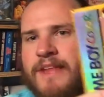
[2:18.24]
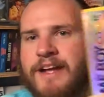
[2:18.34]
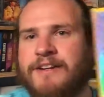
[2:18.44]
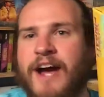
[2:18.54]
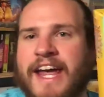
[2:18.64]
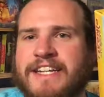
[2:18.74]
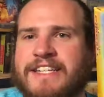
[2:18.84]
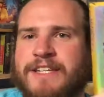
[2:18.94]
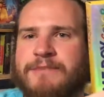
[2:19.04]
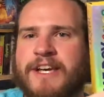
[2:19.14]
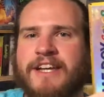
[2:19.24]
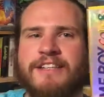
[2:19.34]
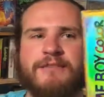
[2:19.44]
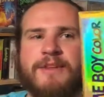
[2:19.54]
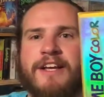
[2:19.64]
I know I hate to keep
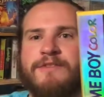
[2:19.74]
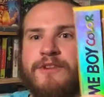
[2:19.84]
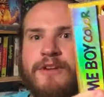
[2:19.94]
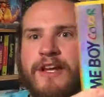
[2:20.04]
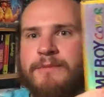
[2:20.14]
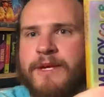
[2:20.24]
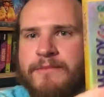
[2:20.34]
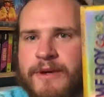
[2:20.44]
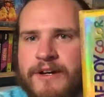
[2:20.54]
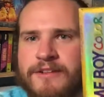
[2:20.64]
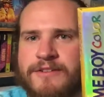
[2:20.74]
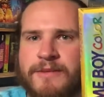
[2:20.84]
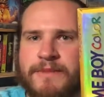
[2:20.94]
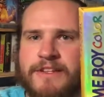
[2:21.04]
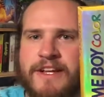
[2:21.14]
saying this, but like if you don't like pinball or
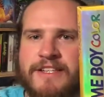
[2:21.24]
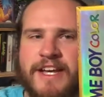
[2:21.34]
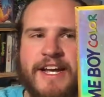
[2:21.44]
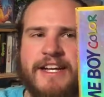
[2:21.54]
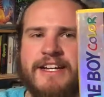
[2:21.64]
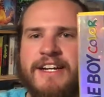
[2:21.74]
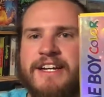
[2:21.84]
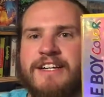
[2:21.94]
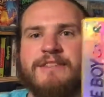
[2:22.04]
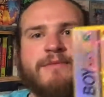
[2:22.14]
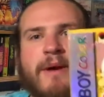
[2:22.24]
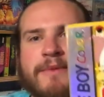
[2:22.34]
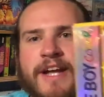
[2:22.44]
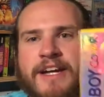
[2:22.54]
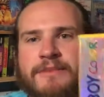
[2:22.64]
something like that, it's
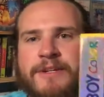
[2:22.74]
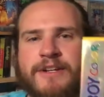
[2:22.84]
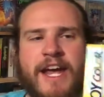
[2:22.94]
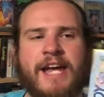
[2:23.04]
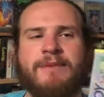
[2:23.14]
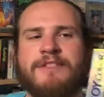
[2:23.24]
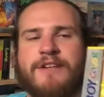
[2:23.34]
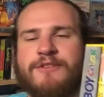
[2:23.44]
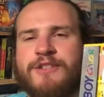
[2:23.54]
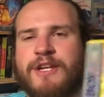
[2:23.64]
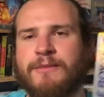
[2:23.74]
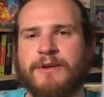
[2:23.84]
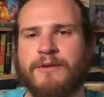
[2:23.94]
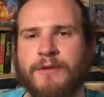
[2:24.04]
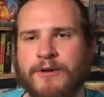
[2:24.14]
probably not going to be your game. It's not your
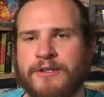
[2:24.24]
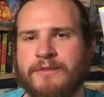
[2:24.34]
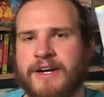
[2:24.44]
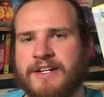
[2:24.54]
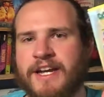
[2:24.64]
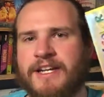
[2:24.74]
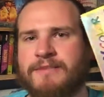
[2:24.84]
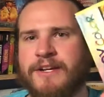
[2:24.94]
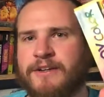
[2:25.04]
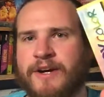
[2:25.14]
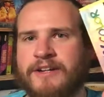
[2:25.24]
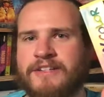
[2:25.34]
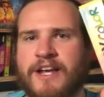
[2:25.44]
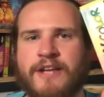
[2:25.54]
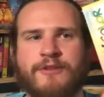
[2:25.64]
typical Pokemon game, like go out
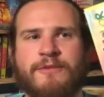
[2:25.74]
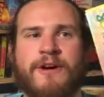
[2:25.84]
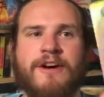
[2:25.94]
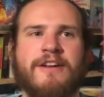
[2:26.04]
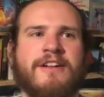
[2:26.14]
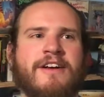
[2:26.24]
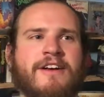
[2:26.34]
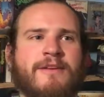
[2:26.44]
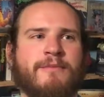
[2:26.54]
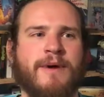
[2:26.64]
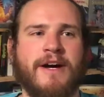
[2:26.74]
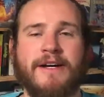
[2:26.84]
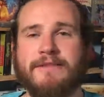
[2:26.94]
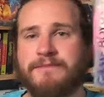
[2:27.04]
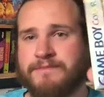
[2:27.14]
and catch them all.
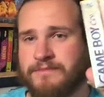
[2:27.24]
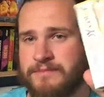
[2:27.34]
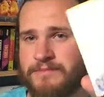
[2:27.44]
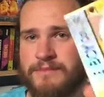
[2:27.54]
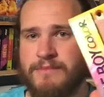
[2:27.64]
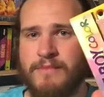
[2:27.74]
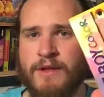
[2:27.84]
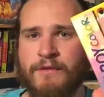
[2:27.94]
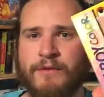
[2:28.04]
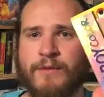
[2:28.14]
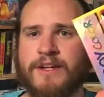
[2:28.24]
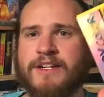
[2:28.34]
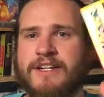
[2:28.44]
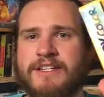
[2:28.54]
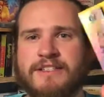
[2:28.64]
But for what
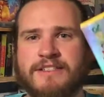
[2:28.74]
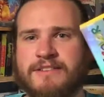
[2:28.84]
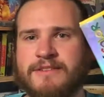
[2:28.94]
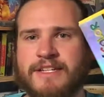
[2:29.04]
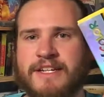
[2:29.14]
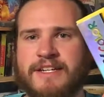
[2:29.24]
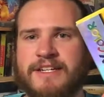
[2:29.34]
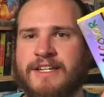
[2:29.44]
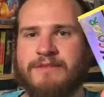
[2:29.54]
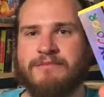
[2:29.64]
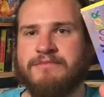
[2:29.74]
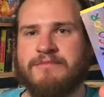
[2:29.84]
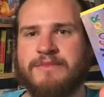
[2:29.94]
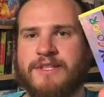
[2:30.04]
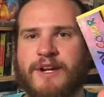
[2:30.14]
it is, you
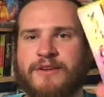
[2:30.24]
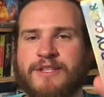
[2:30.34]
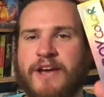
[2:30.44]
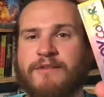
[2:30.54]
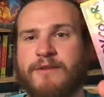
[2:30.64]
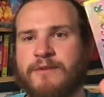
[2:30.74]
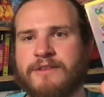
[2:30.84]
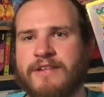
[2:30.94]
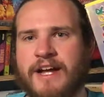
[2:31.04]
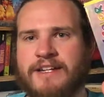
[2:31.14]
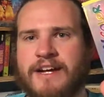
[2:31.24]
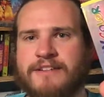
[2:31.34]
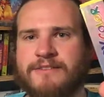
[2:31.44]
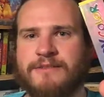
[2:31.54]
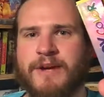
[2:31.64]
know, it's definitely worth
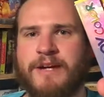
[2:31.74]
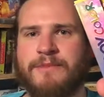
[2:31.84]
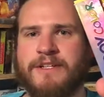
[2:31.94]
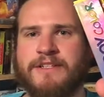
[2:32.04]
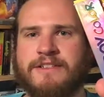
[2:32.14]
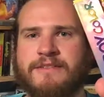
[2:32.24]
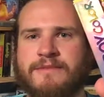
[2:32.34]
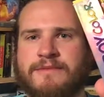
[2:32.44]
$9 in my opinion.